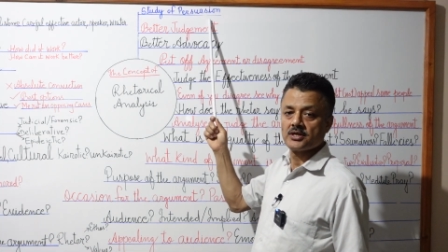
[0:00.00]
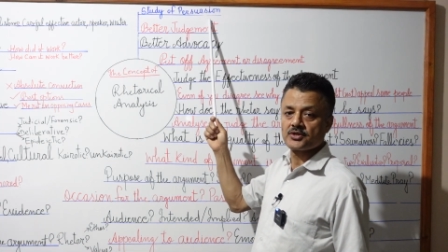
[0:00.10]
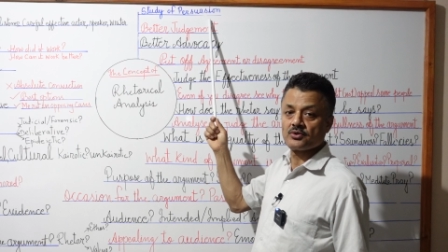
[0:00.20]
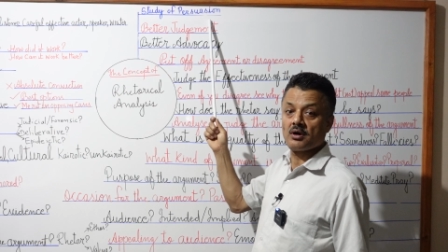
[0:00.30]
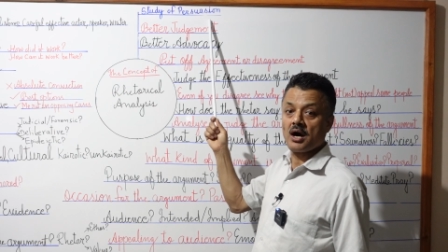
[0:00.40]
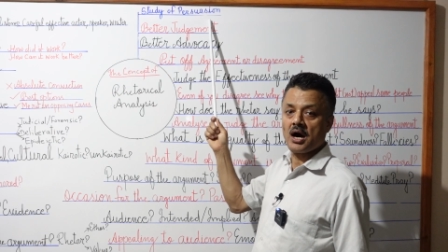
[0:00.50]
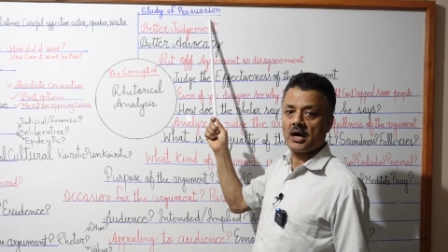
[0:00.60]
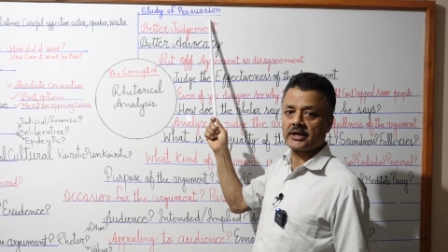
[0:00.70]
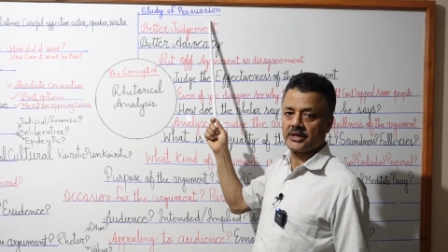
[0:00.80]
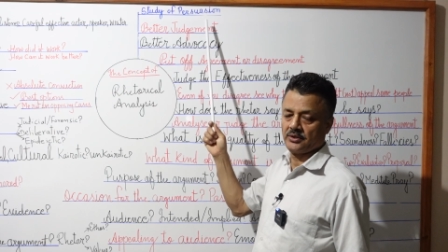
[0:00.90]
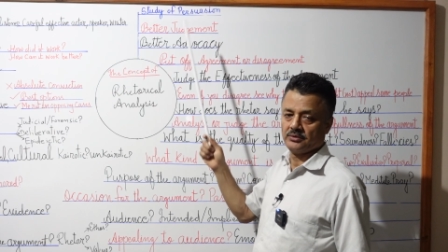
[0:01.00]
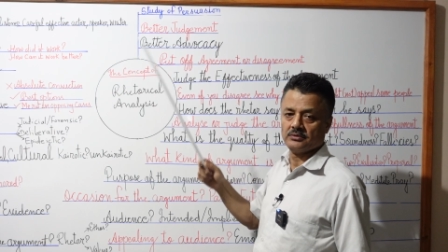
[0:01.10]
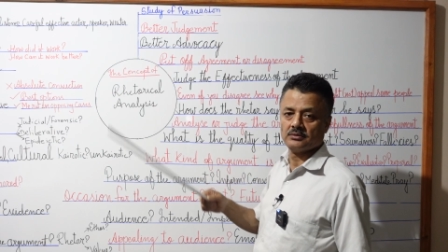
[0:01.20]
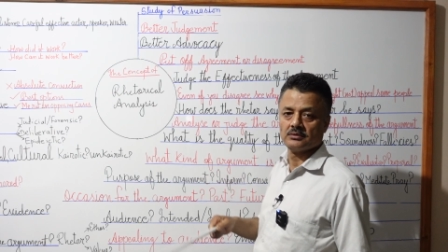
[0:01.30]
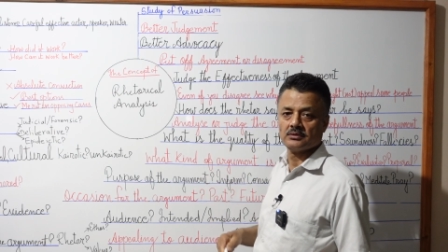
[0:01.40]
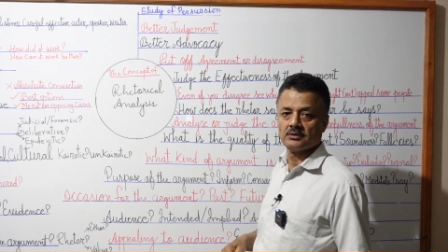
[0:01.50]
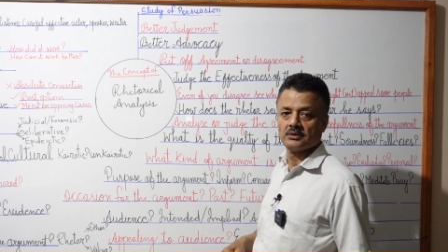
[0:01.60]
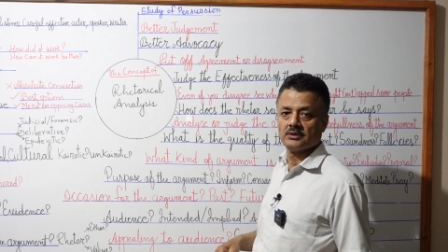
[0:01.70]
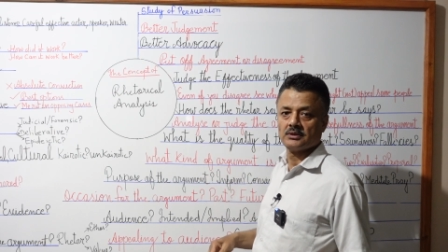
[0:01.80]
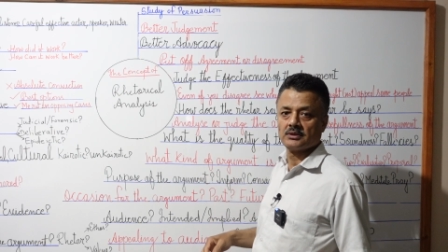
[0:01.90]
to argue
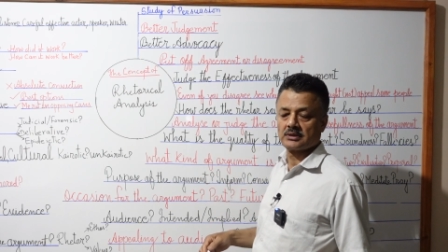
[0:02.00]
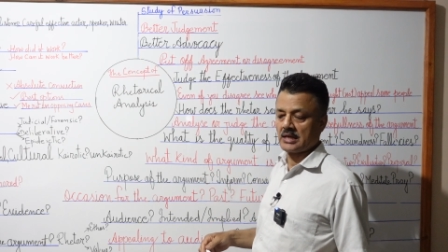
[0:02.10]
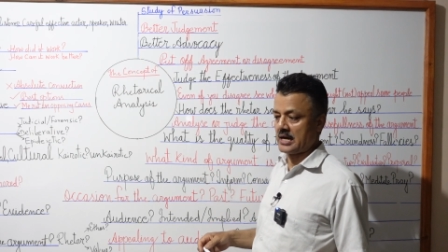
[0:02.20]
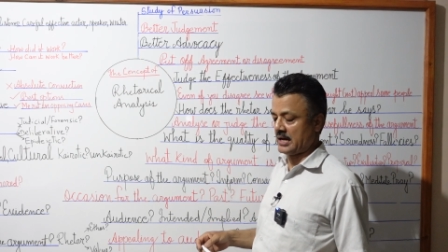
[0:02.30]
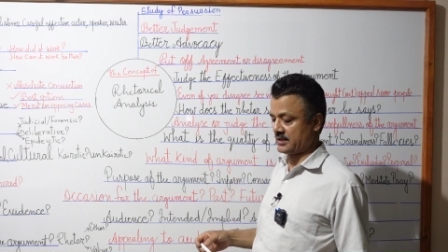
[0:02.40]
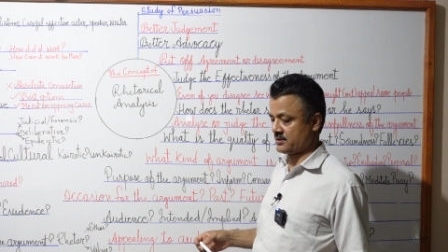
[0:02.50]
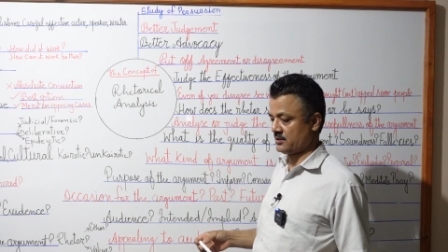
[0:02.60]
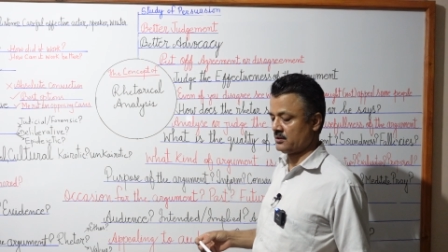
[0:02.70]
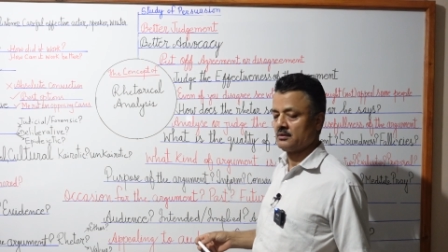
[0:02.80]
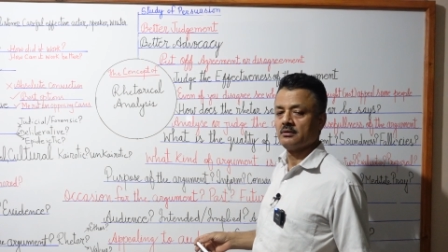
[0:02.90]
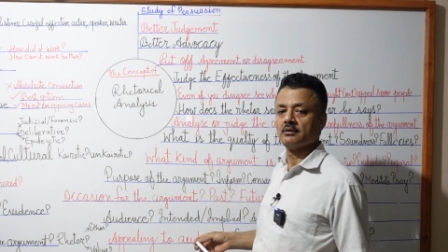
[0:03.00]
that